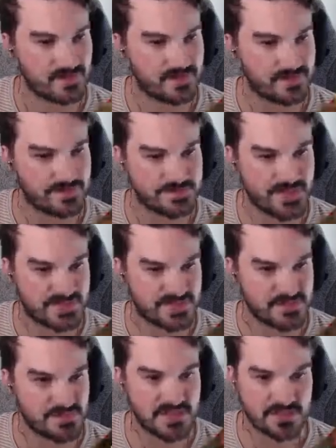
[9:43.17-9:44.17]
Um, actually,
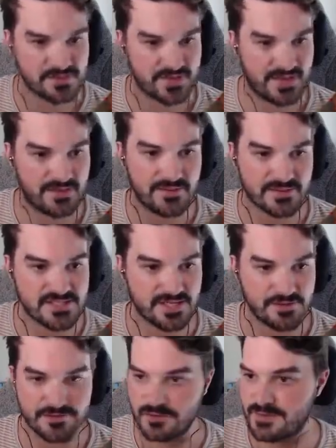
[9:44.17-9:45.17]
speaking of, how are our
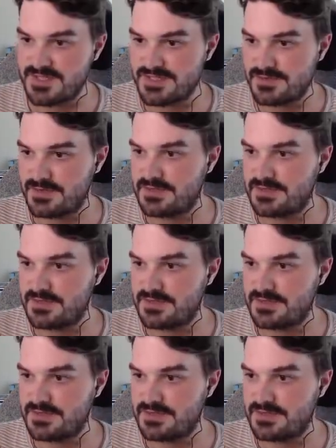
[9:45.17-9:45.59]
terraformers doing?